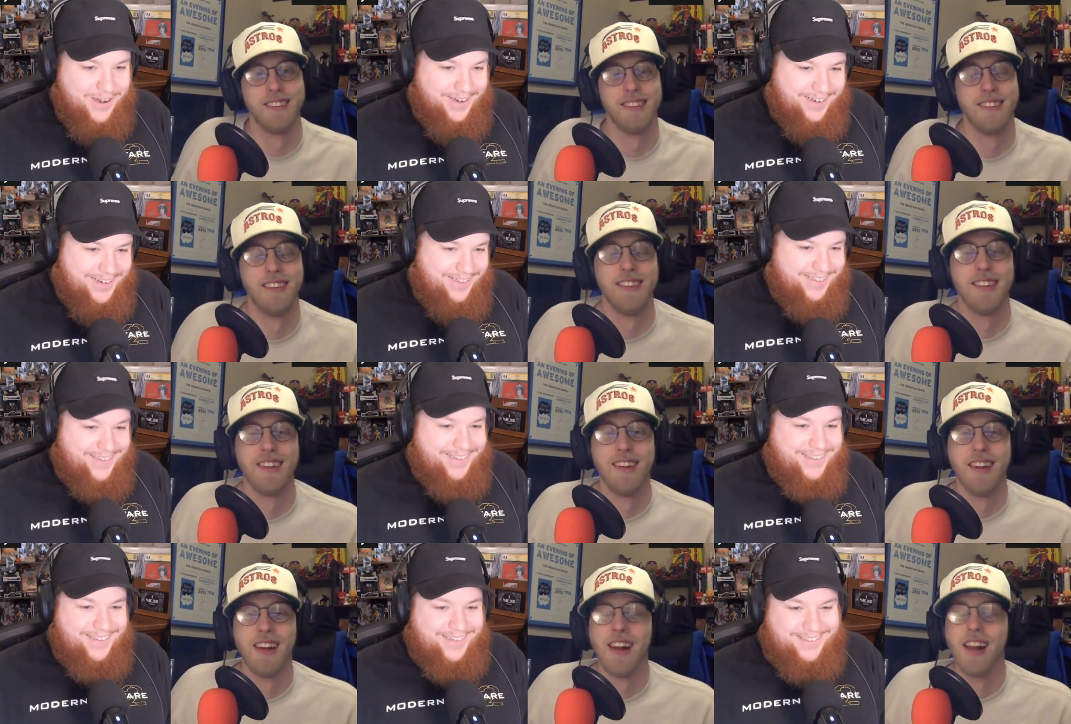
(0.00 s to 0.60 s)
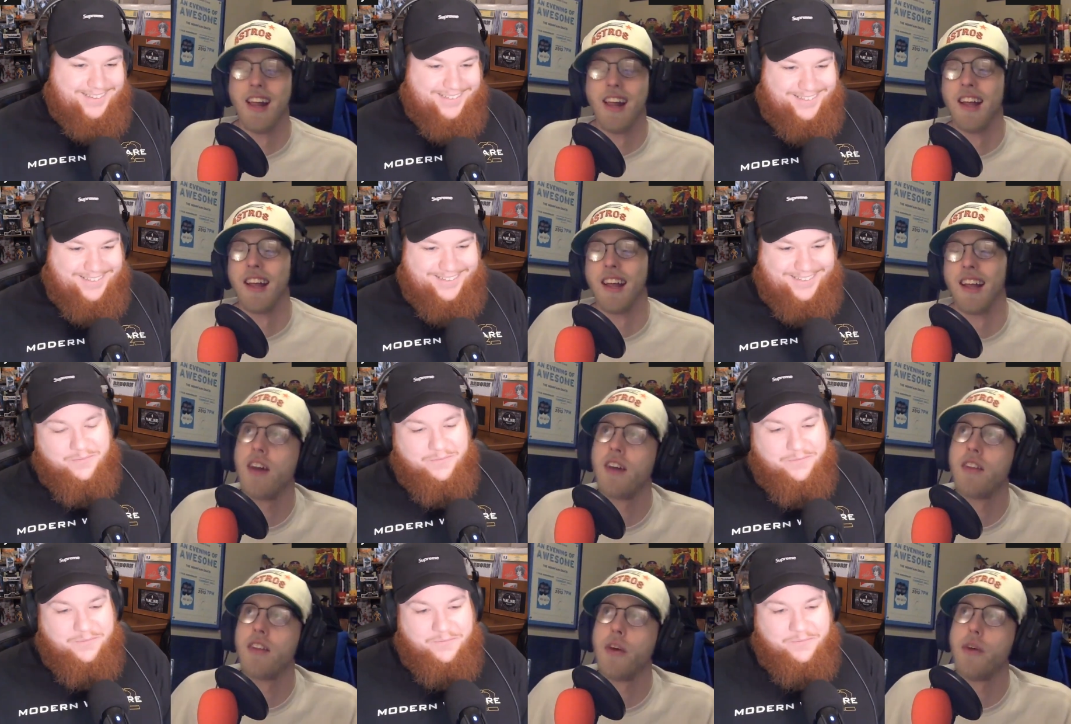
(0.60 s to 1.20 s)
Speaker 1: correctly
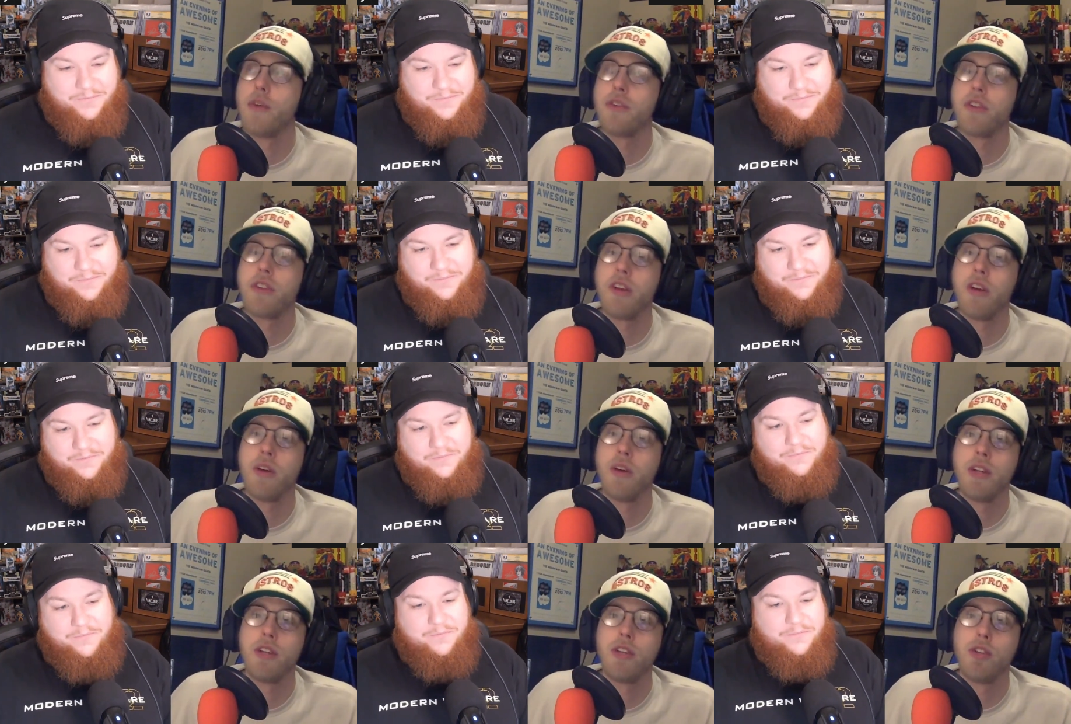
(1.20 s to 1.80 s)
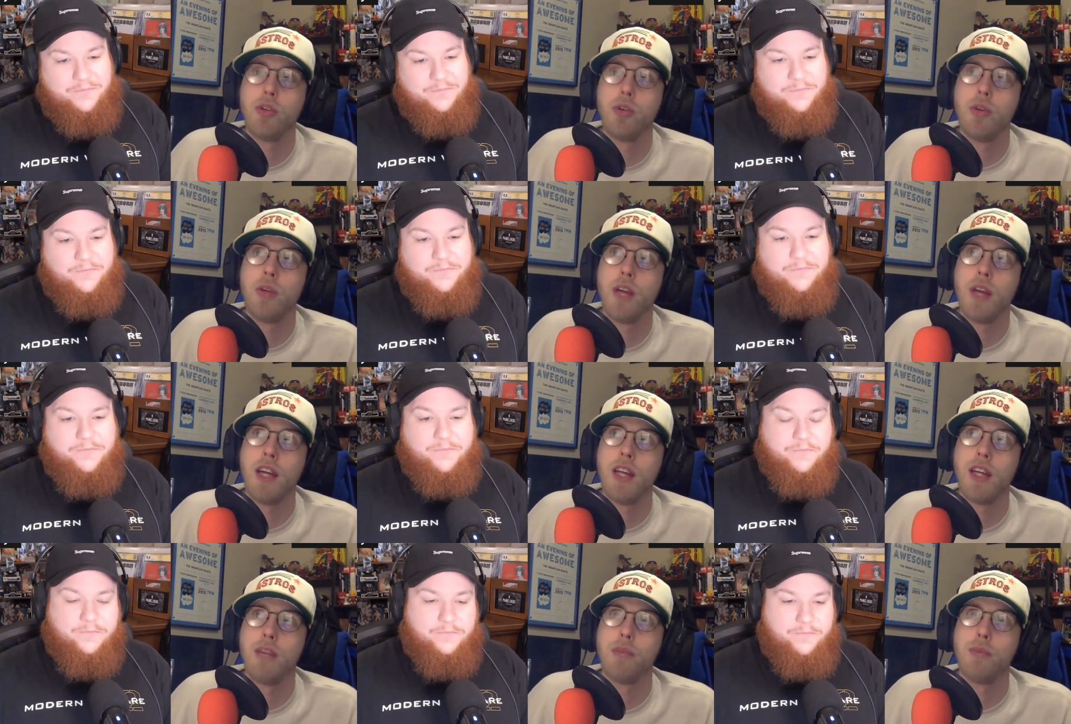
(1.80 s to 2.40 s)
those are the only two
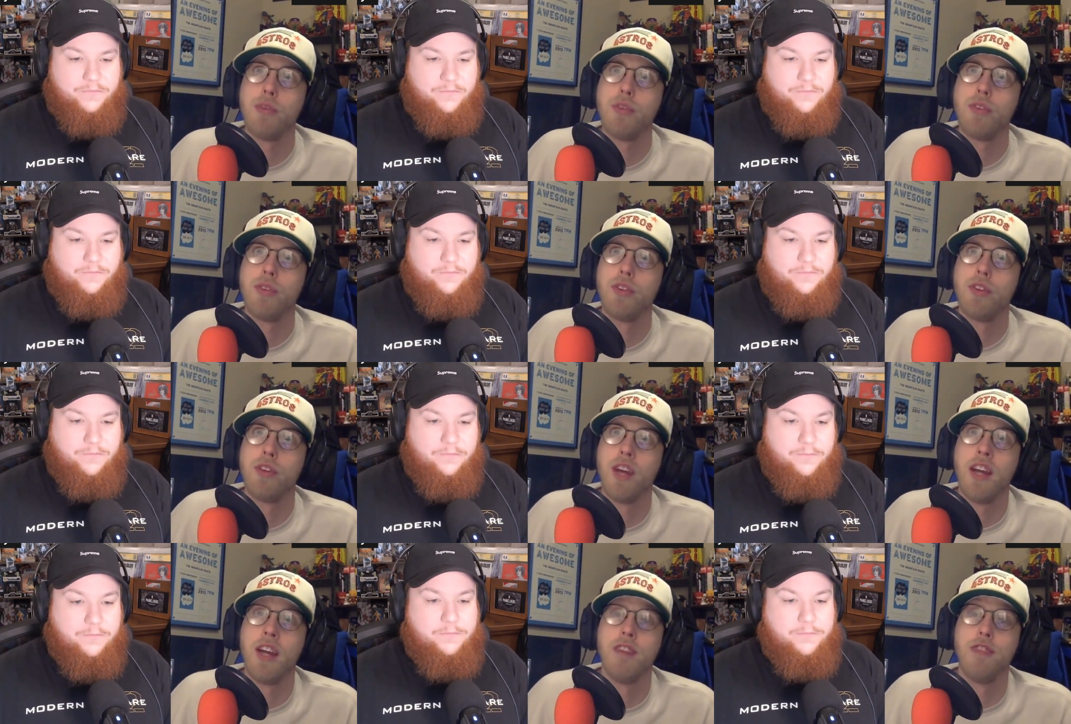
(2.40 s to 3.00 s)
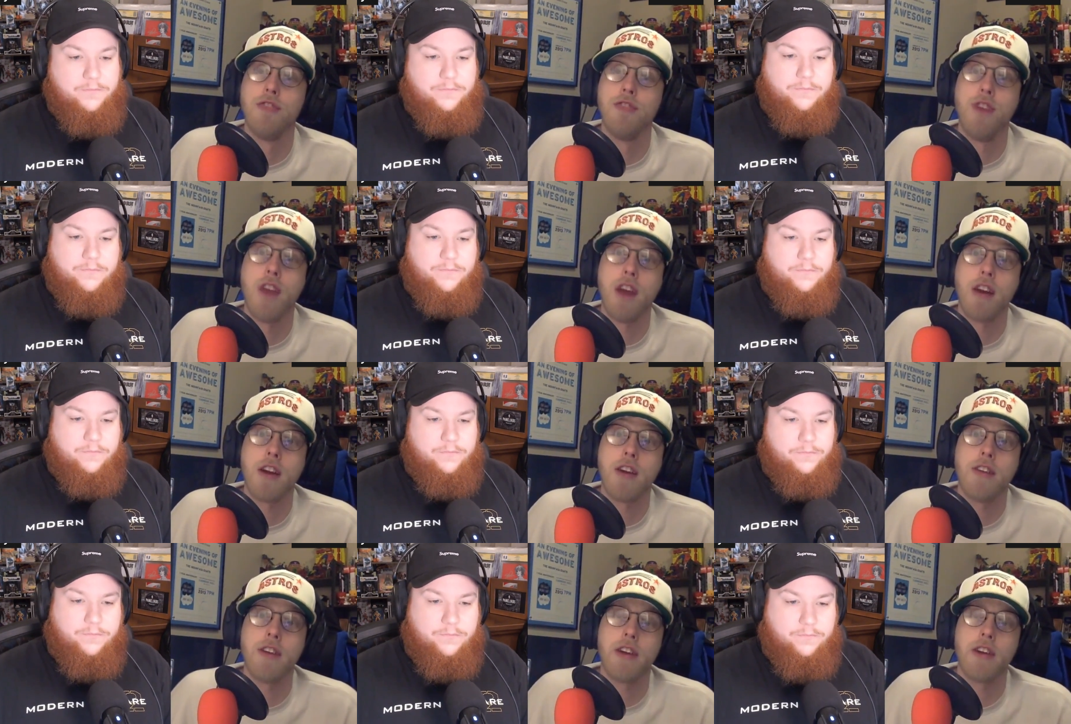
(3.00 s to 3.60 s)
games in a
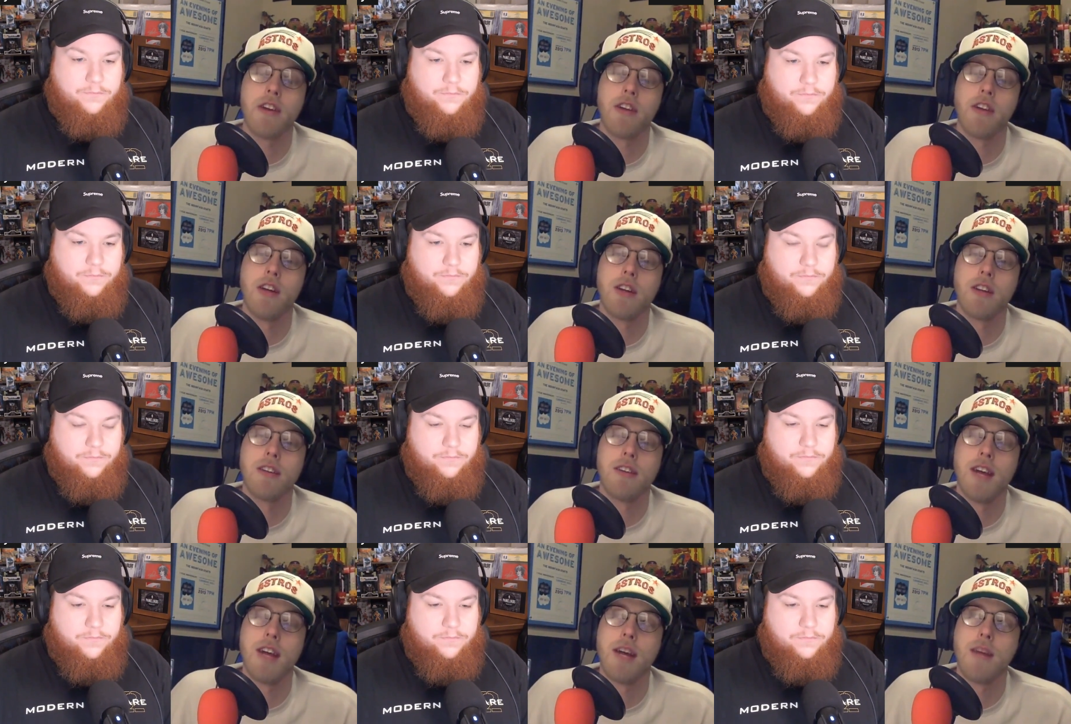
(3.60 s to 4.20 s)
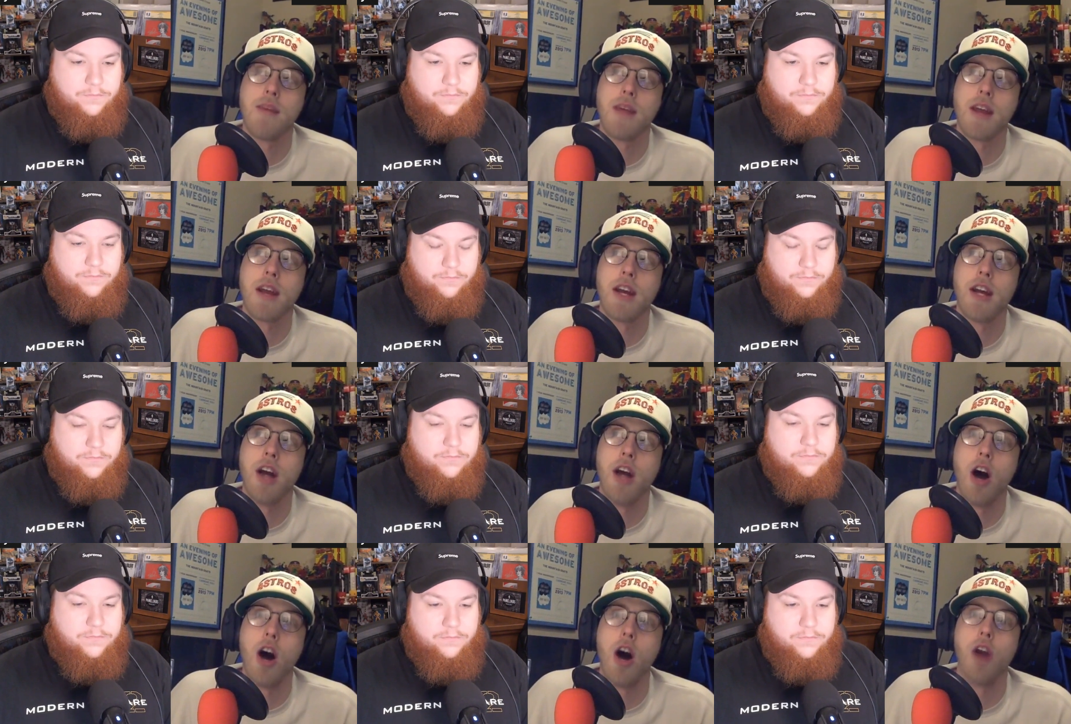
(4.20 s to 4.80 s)
very, very long time that I
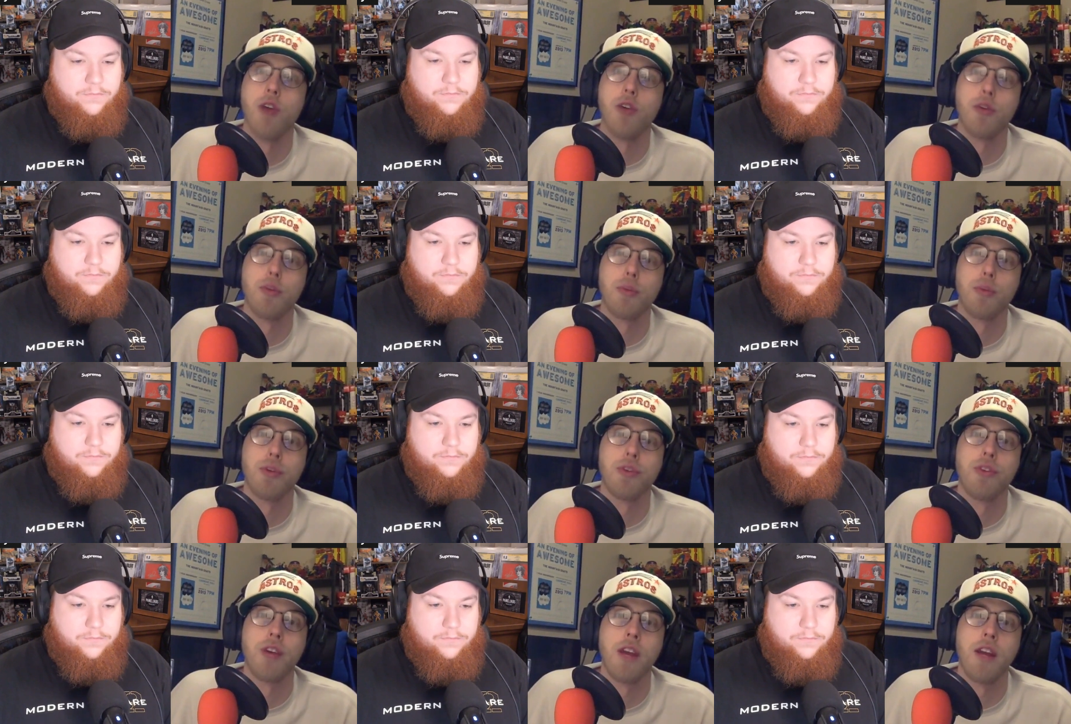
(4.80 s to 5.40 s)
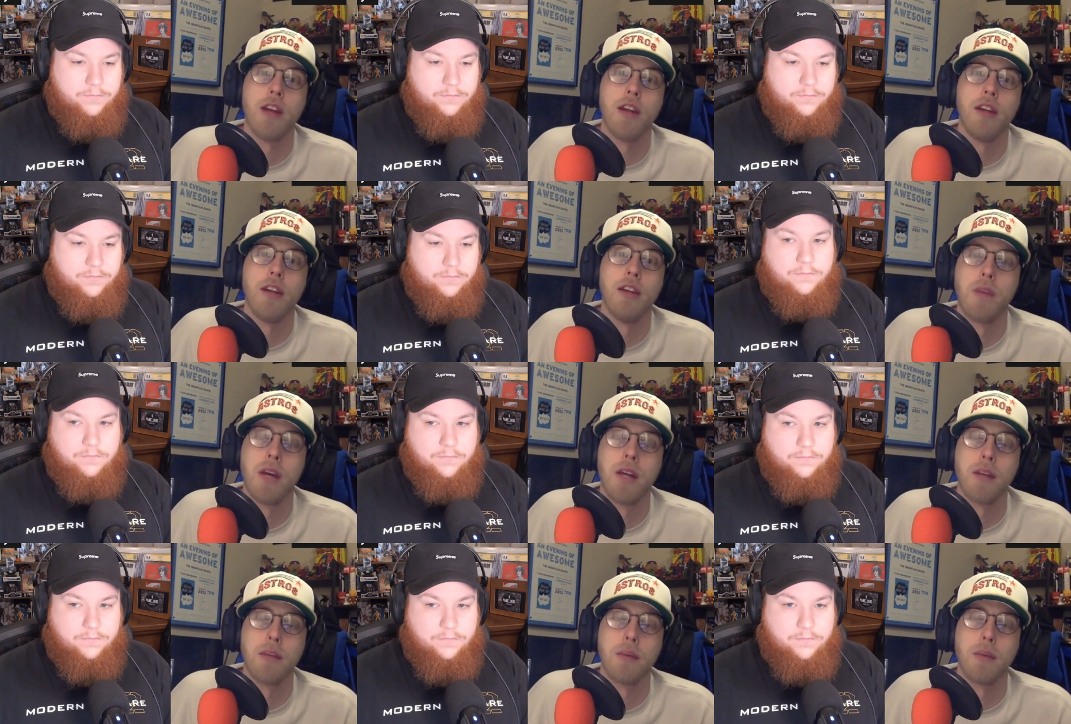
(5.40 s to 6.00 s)
100%ed
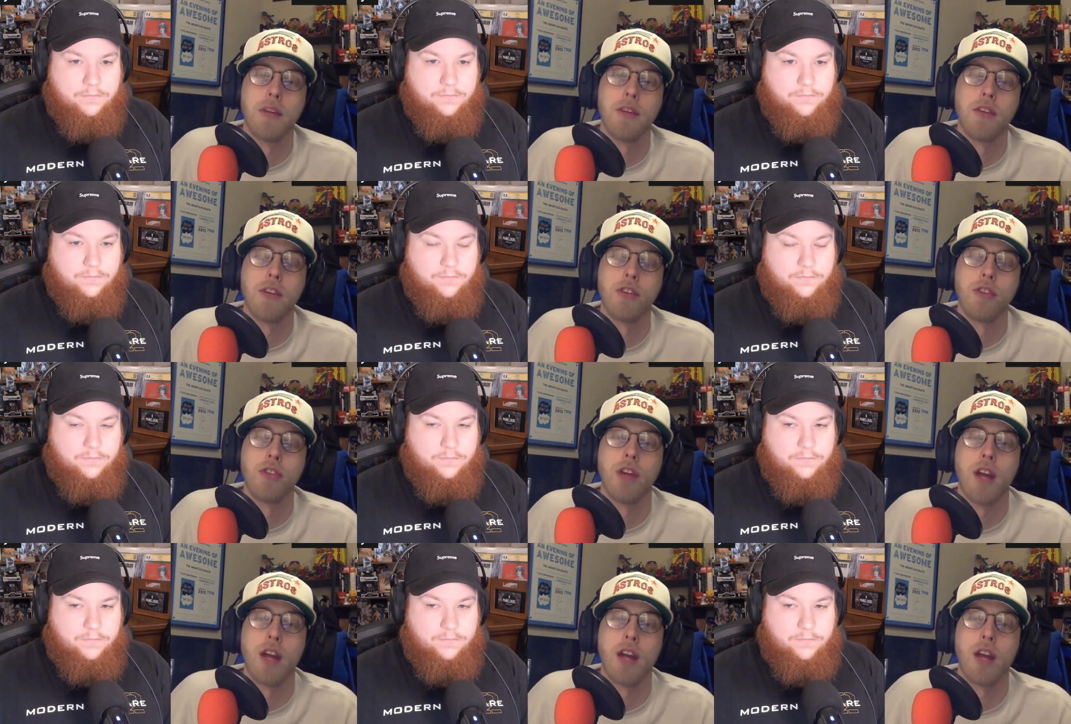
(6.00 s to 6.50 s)
on the PlayStation.